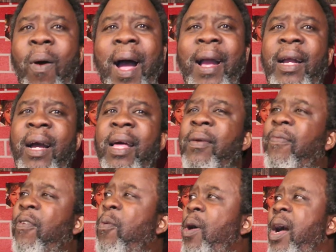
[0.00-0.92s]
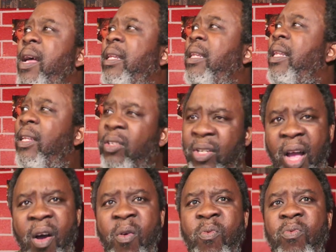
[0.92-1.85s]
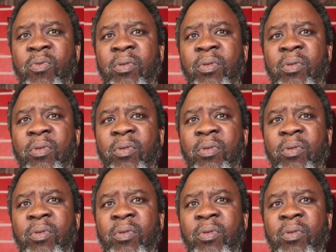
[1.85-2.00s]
Why cut it for what? Let's go.